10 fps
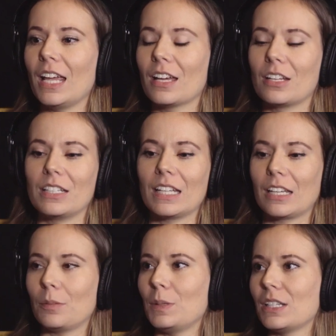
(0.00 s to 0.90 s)
And it
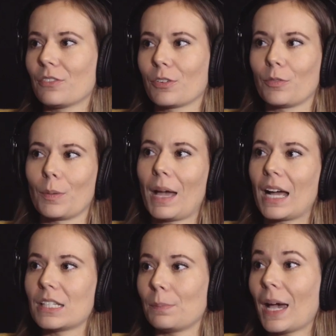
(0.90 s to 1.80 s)
could be different from
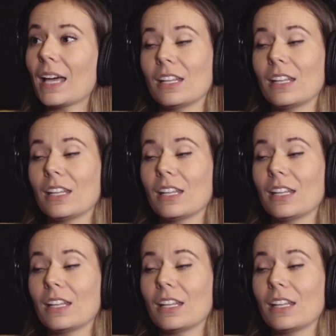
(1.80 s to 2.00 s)
pad to pad.